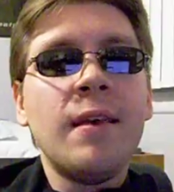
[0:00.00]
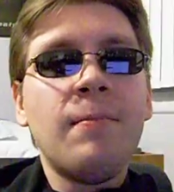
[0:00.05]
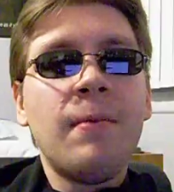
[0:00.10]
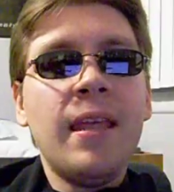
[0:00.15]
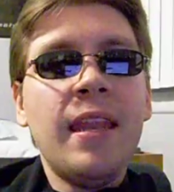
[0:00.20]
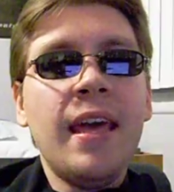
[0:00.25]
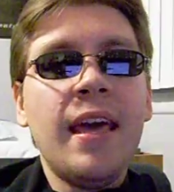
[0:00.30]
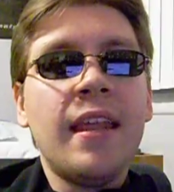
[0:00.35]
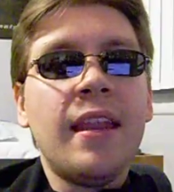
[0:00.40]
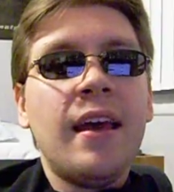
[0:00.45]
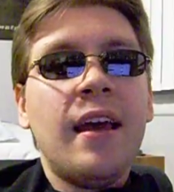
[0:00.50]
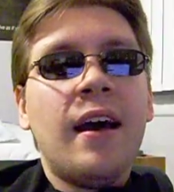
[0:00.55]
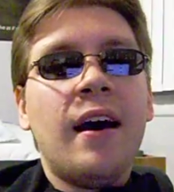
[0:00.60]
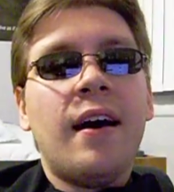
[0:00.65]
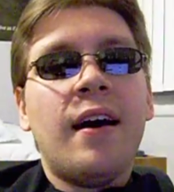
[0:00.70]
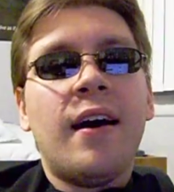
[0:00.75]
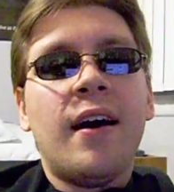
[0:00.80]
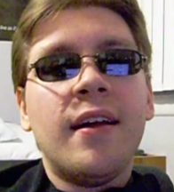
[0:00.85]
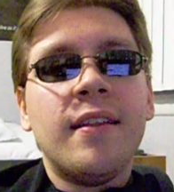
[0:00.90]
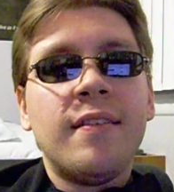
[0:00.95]
been it
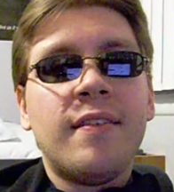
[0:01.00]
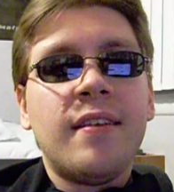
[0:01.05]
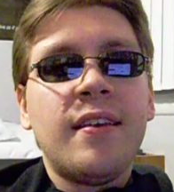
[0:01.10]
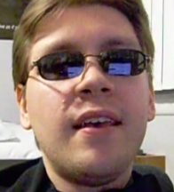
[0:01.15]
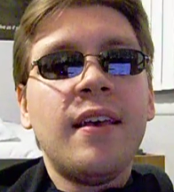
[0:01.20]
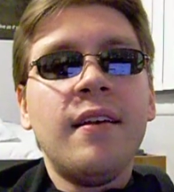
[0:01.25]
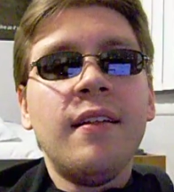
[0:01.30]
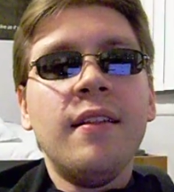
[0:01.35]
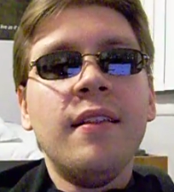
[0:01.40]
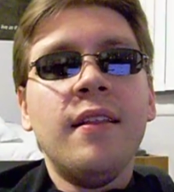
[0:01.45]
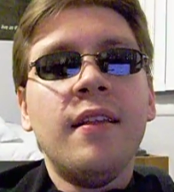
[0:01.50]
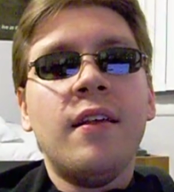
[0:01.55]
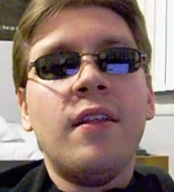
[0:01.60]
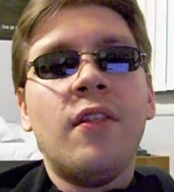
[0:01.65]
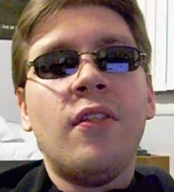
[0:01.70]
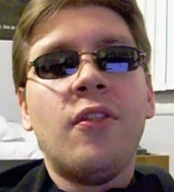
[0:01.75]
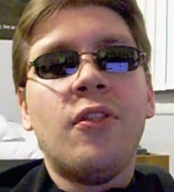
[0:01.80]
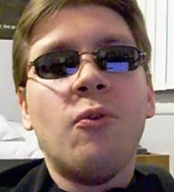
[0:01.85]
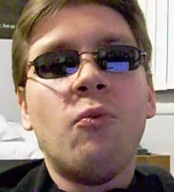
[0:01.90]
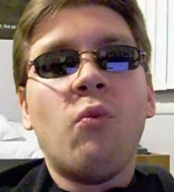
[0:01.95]
until
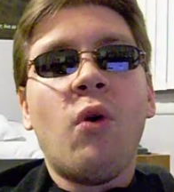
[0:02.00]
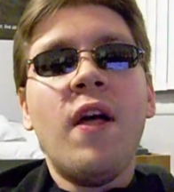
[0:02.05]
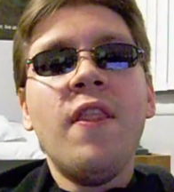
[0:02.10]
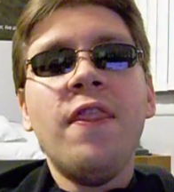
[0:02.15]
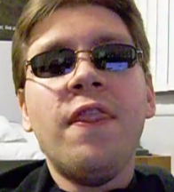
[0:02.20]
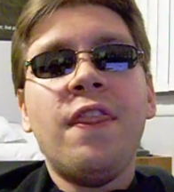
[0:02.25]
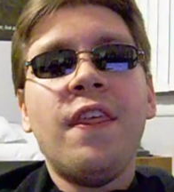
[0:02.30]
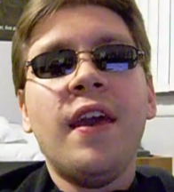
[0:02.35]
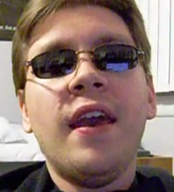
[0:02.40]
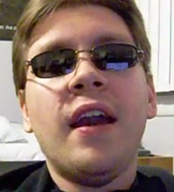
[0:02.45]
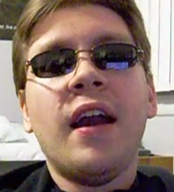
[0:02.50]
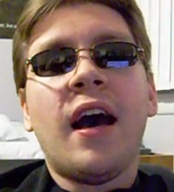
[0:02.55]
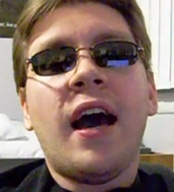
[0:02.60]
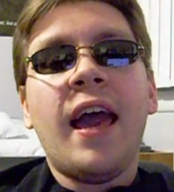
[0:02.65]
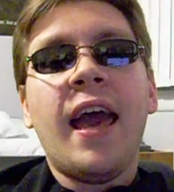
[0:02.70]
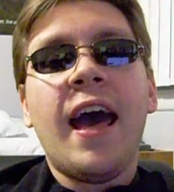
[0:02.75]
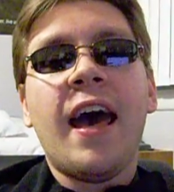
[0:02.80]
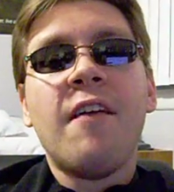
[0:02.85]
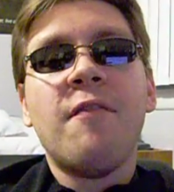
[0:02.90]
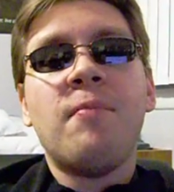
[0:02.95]
the one thing I
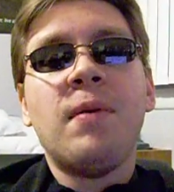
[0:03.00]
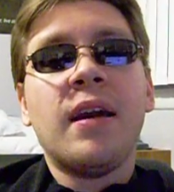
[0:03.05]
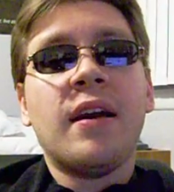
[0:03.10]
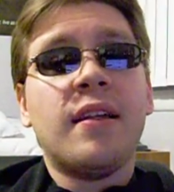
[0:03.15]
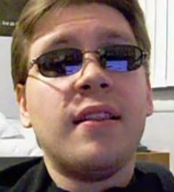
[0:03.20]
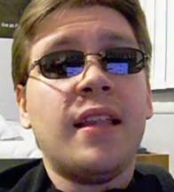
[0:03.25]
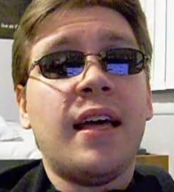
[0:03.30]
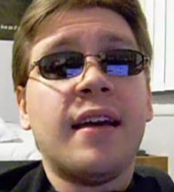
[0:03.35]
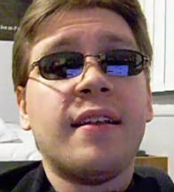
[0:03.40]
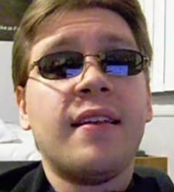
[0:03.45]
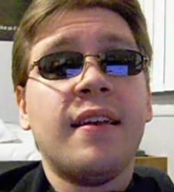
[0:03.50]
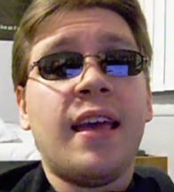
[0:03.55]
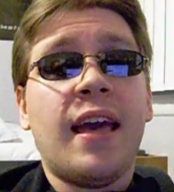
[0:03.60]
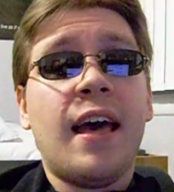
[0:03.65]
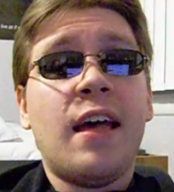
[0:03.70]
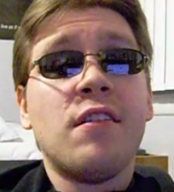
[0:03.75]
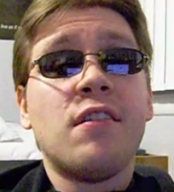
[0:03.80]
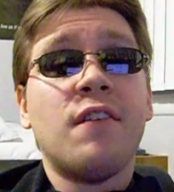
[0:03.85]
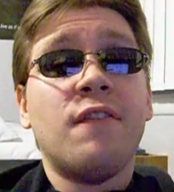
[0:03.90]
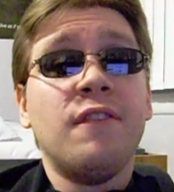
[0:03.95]
have been collecting
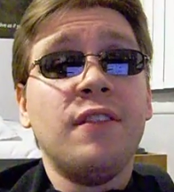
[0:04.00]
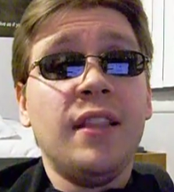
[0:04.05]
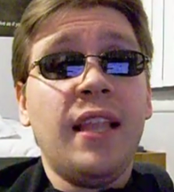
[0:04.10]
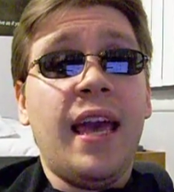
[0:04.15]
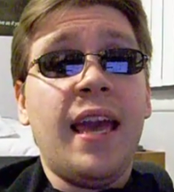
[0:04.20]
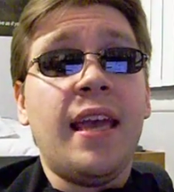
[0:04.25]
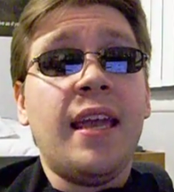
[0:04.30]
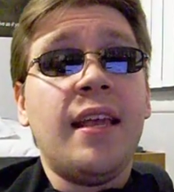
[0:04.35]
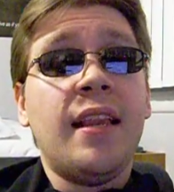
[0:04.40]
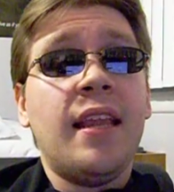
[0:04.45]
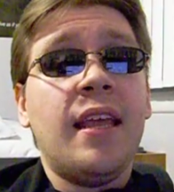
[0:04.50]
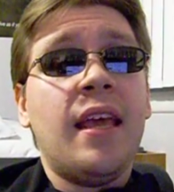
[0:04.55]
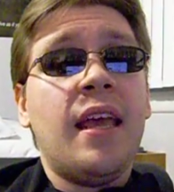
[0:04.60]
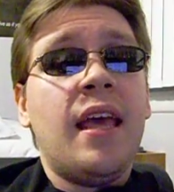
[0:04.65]
as of late.